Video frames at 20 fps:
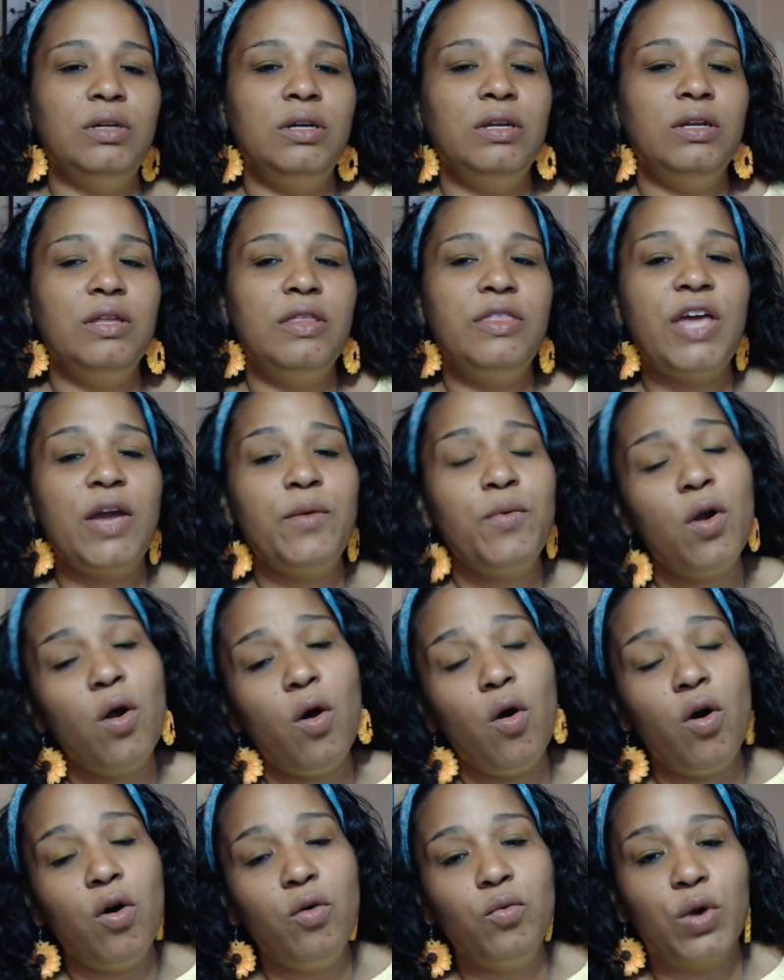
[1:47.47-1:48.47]
they were
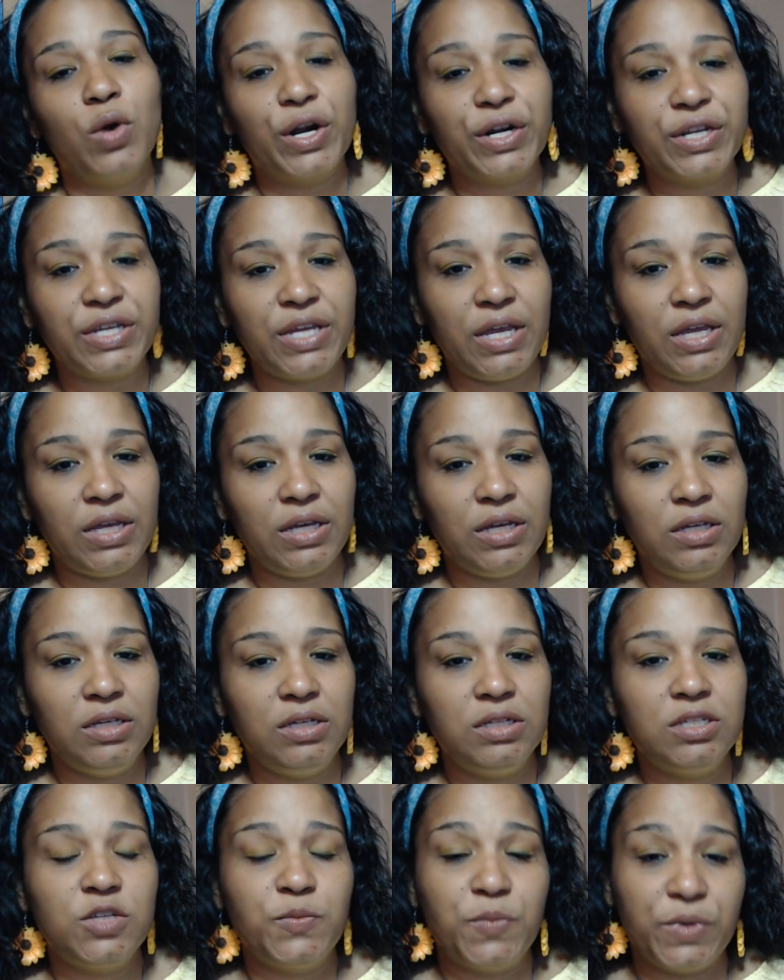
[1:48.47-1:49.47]
all working
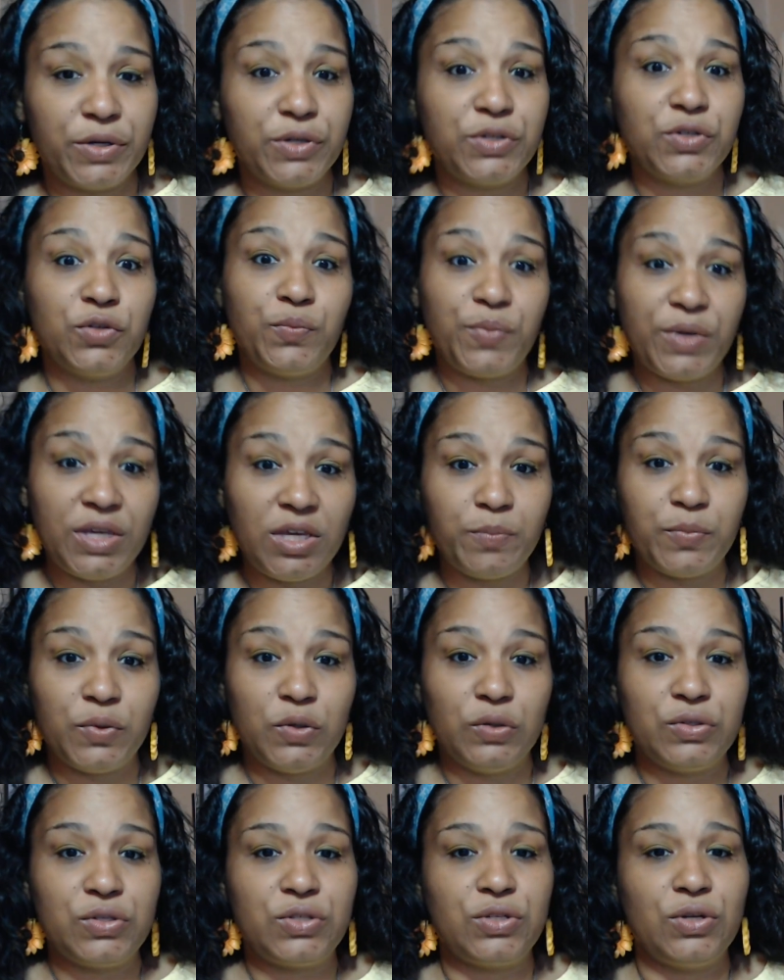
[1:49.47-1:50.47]
spiritual
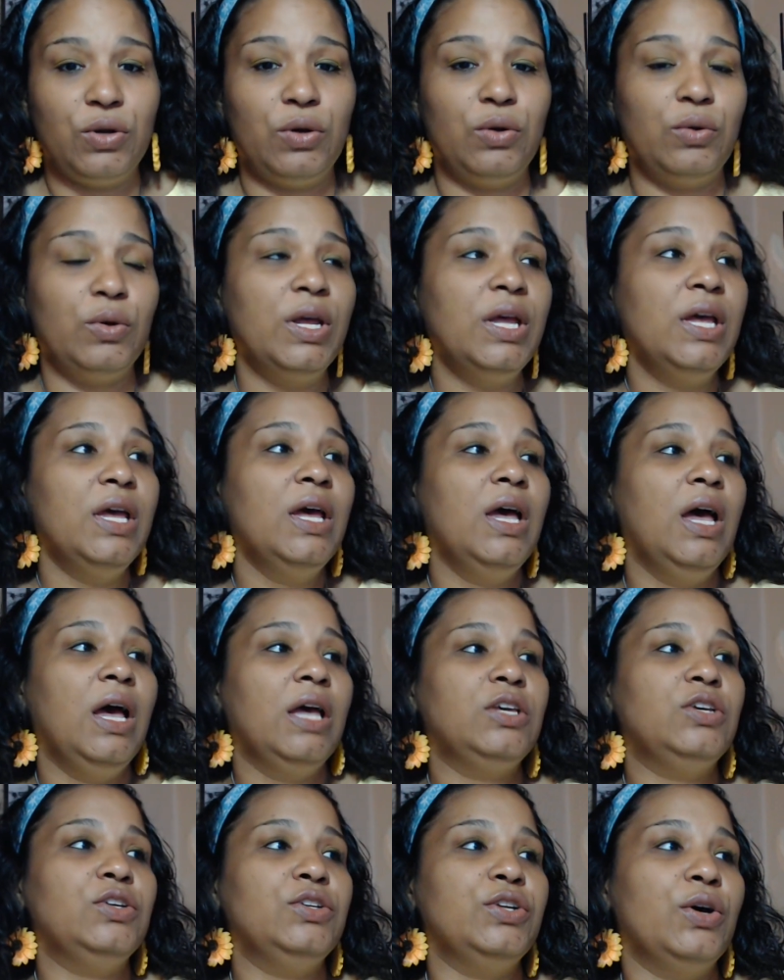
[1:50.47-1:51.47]
people. So,
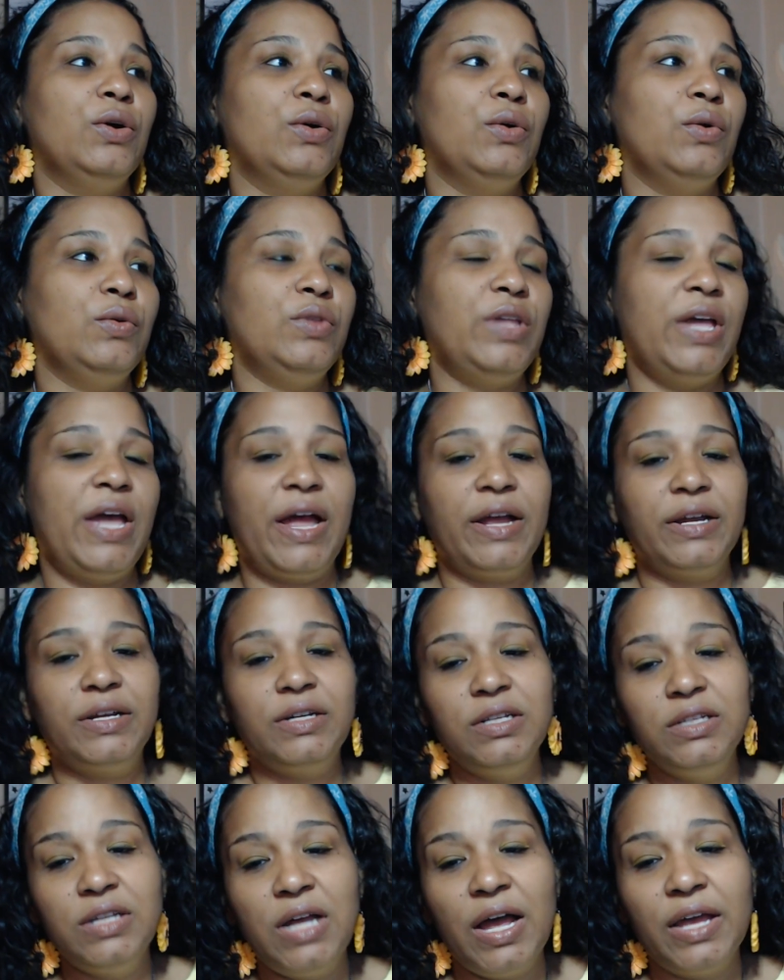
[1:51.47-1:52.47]
they had
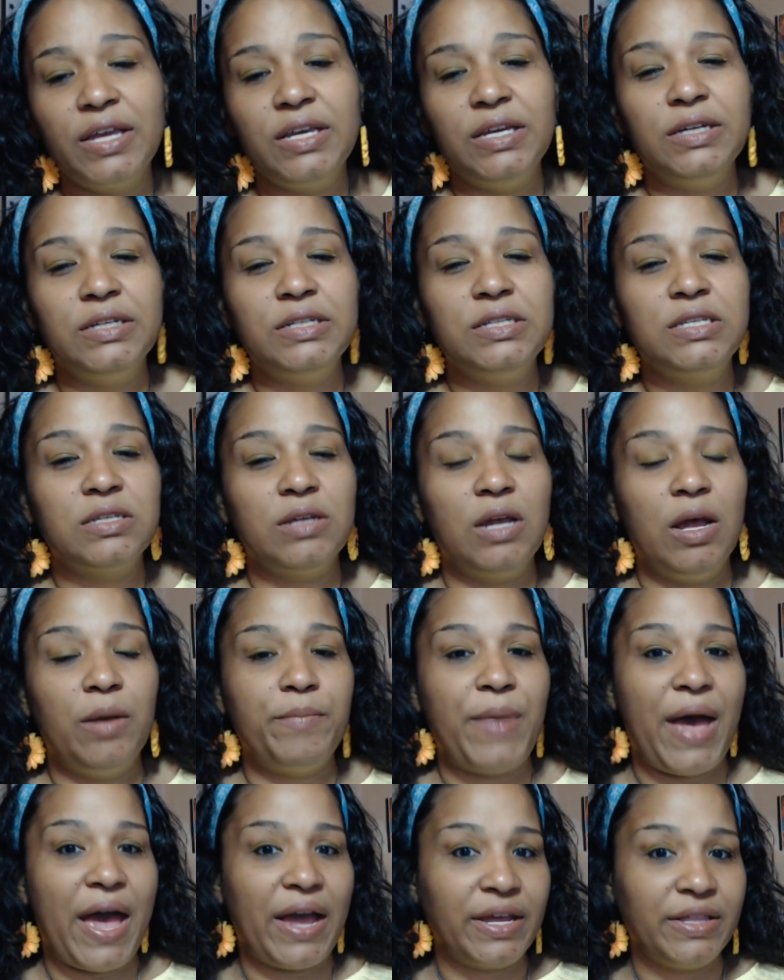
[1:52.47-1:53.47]
clients.
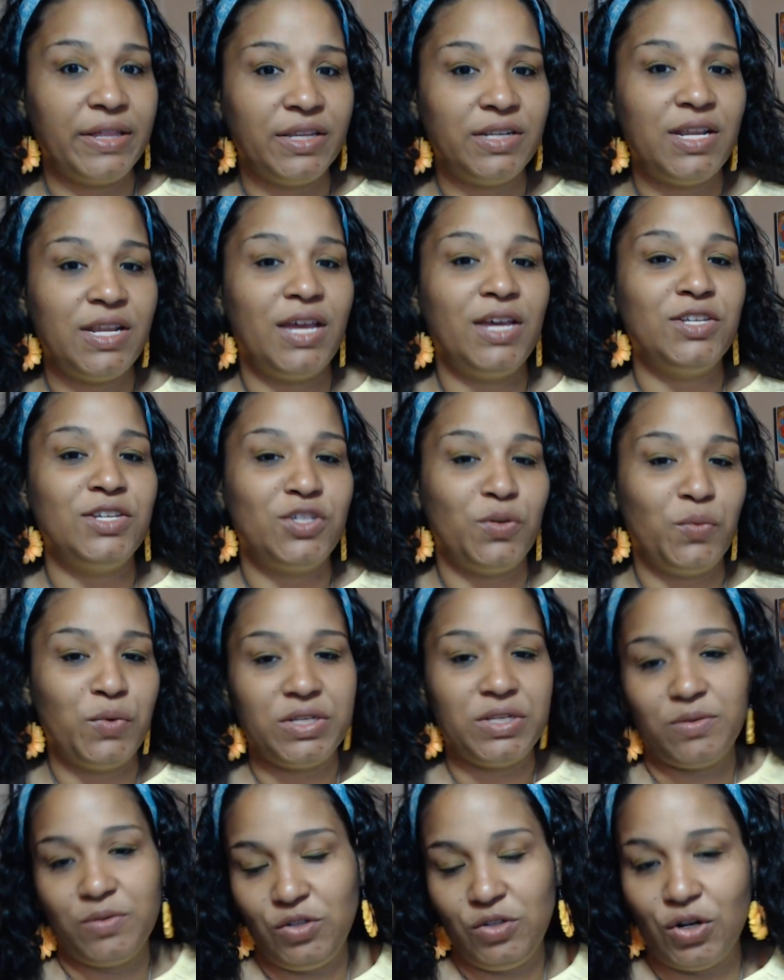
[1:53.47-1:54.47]
Back in the days, it
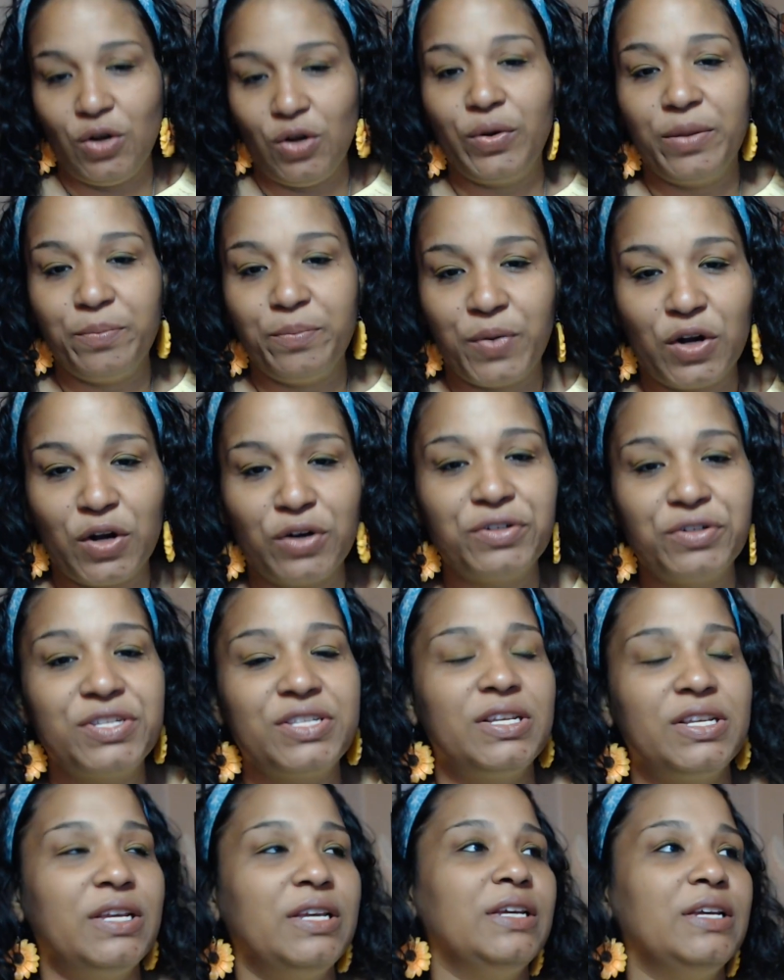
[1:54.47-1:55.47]
was, in
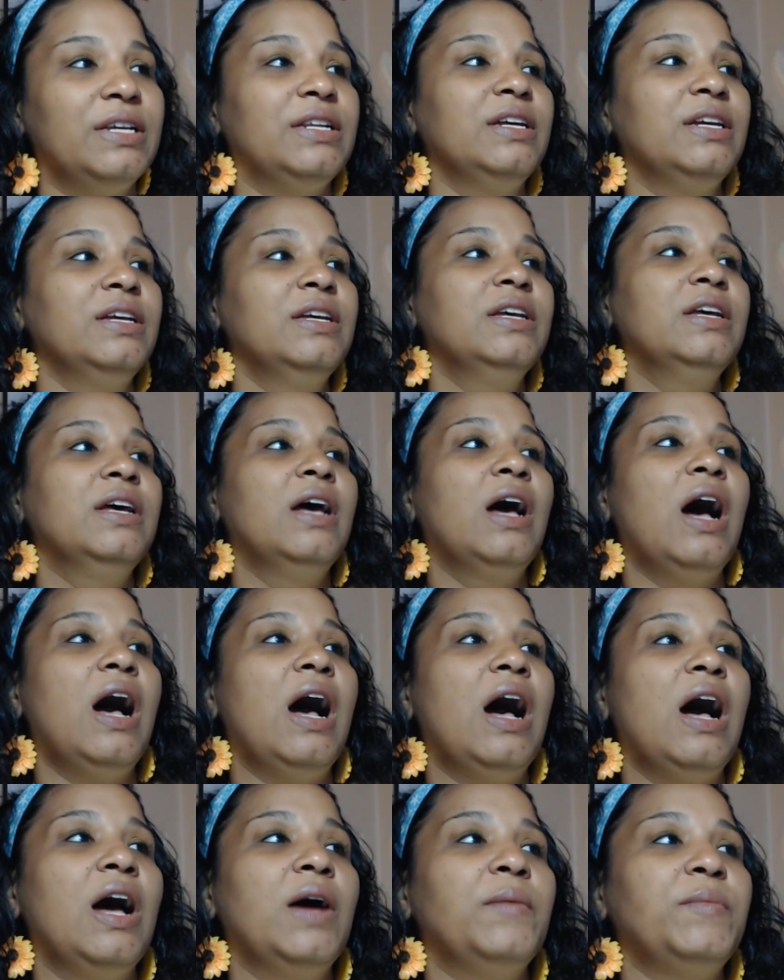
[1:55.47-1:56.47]
person
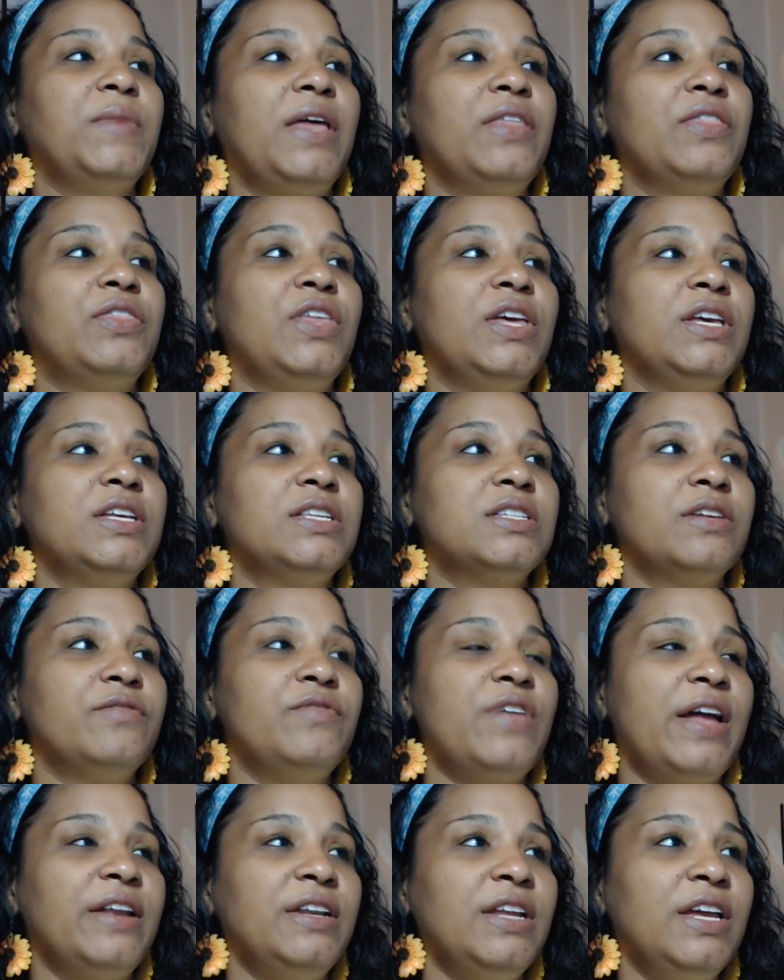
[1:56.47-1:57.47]
and things of
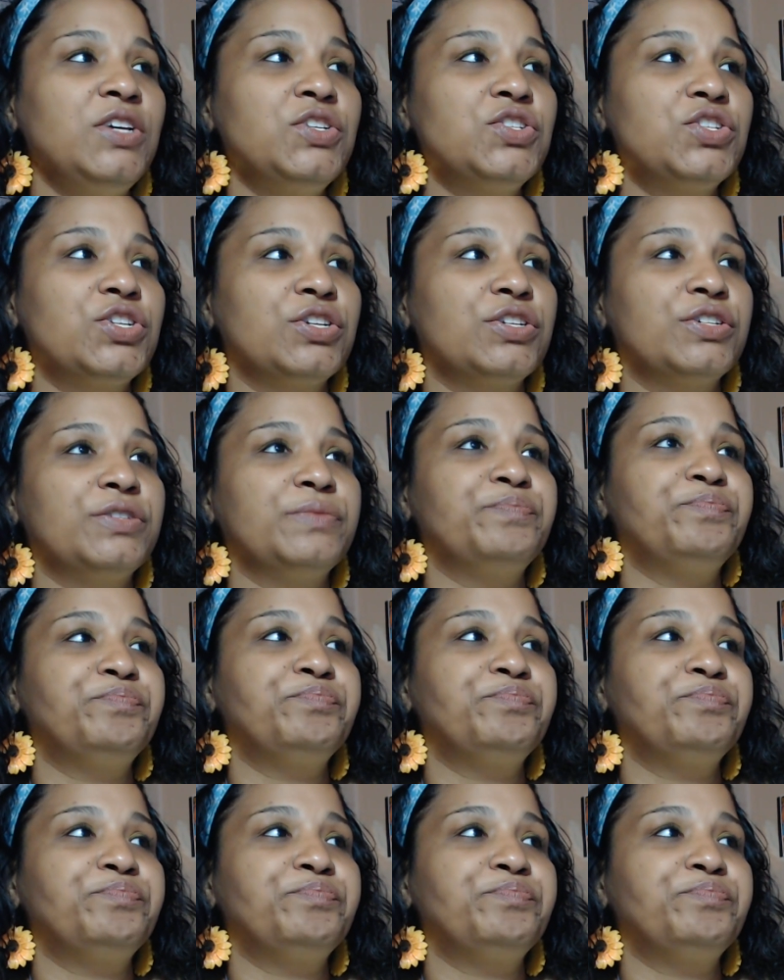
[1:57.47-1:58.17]
that nature.